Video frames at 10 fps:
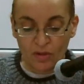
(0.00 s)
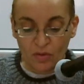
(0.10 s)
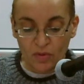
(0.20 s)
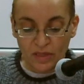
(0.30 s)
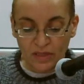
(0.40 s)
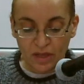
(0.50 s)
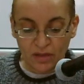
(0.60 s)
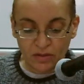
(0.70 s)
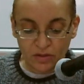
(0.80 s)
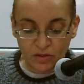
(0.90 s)
was
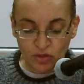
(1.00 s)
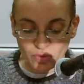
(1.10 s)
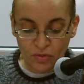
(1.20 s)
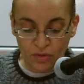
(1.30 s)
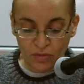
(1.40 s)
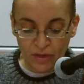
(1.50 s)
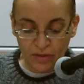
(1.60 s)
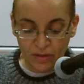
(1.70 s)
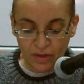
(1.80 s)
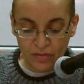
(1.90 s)
not sure
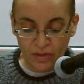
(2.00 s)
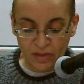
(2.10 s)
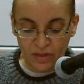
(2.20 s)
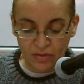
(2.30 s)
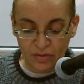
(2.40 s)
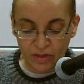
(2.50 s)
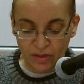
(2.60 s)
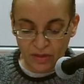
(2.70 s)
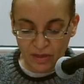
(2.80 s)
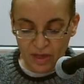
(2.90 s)
whether it was an
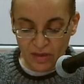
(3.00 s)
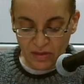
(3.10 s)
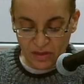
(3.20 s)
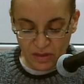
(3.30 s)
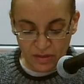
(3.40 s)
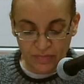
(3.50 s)
authentic antique.